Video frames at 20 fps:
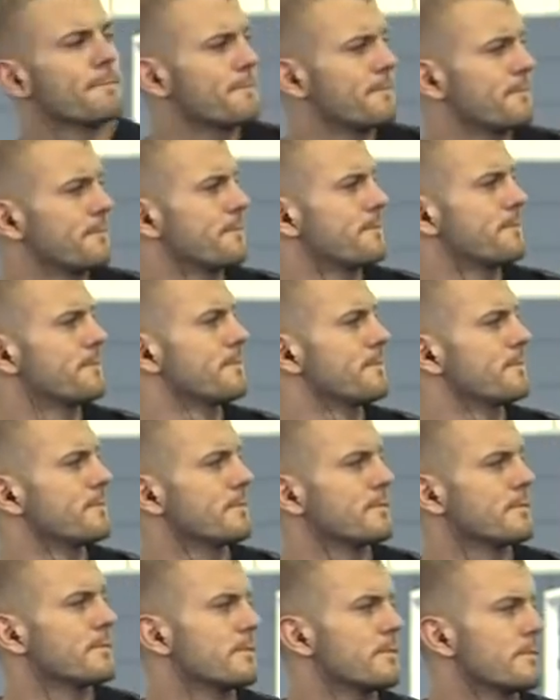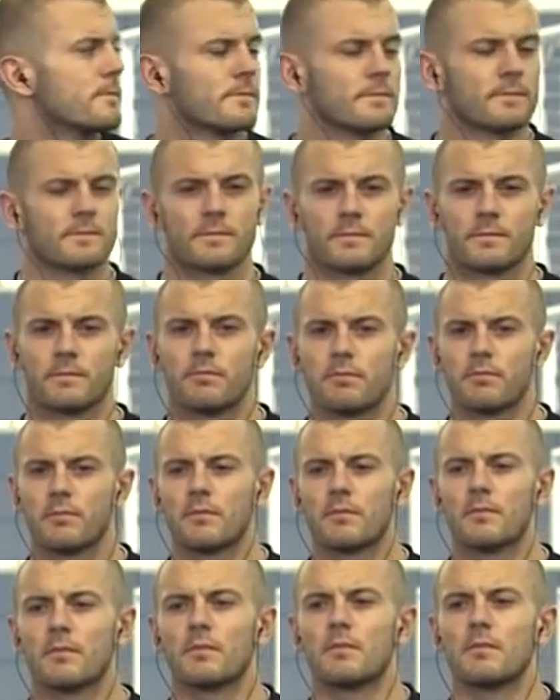
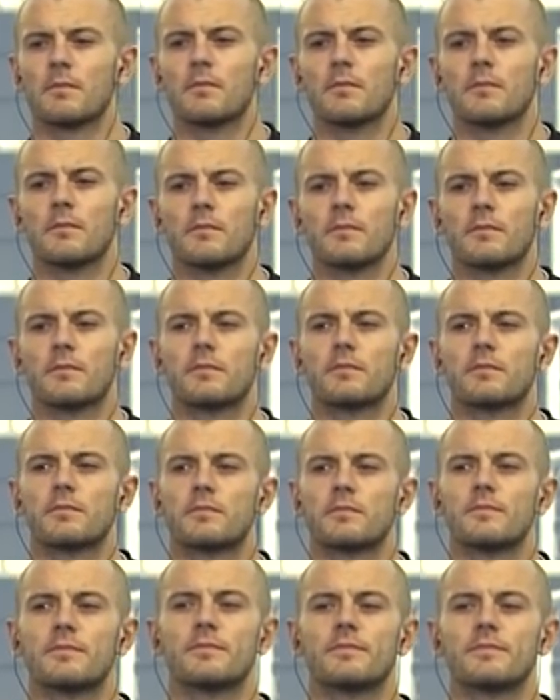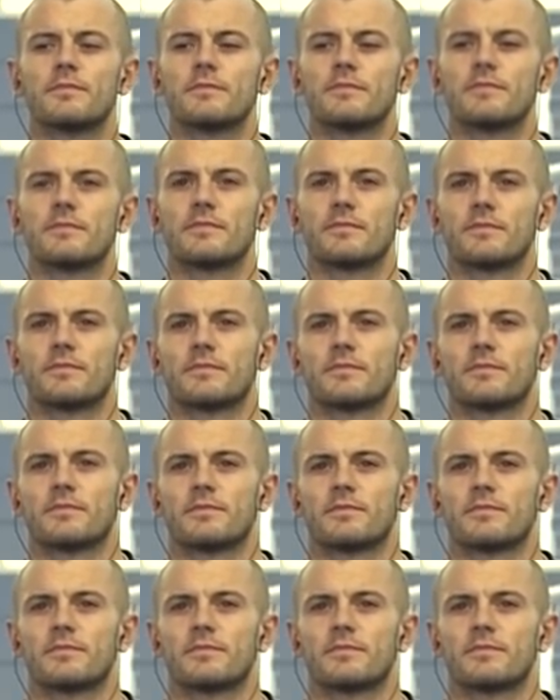(silent)